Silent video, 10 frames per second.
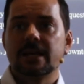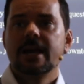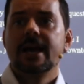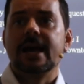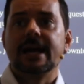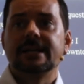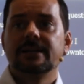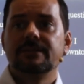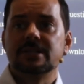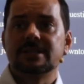
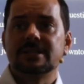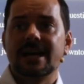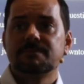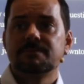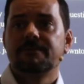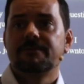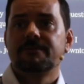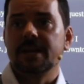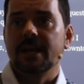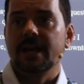activities. Last
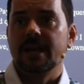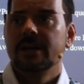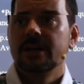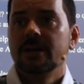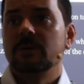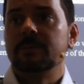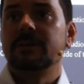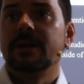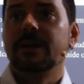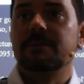Friday, we
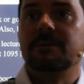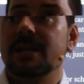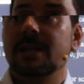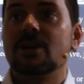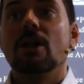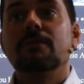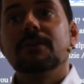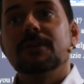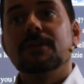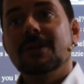played mini golf in
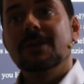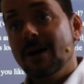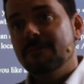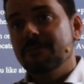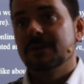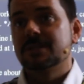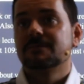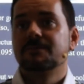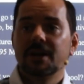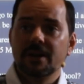the office.
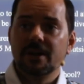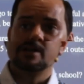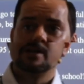Very